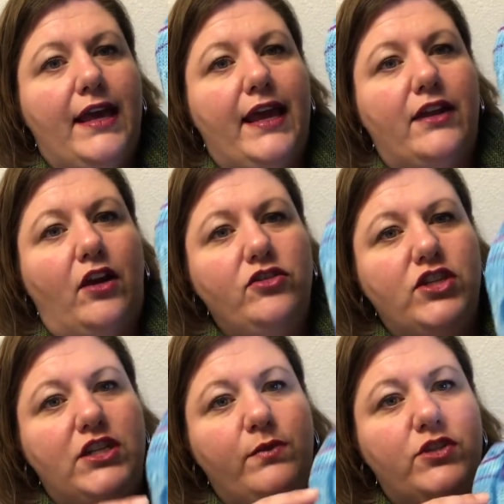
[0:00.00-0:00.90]
And all
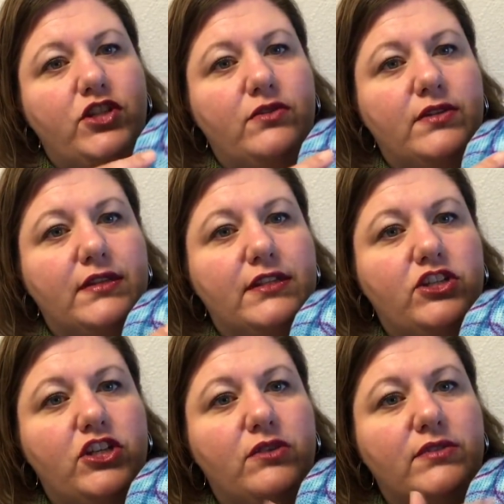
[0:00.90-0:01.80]
she did was she
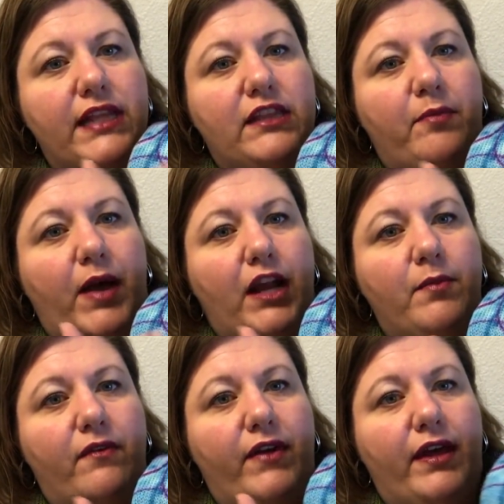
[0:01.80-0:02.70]
used like the
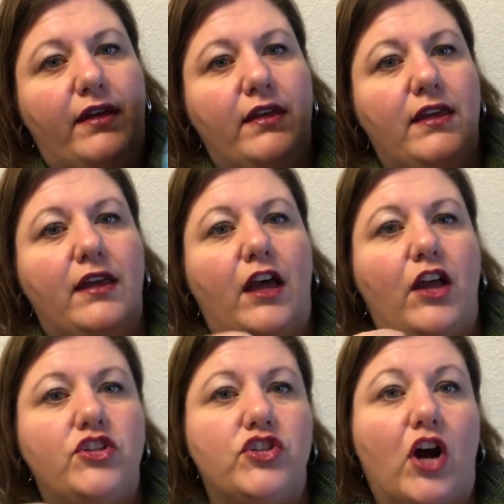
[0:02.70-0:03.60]
bottom of a
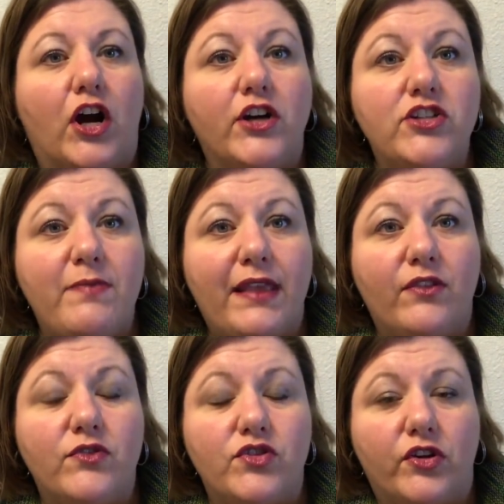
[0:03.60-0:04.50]
jar to make
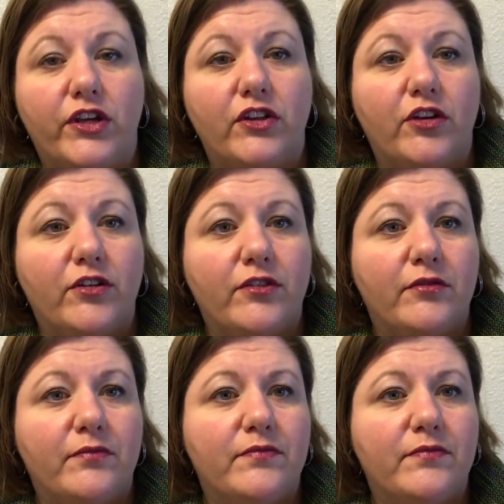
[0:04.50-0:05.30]
those circular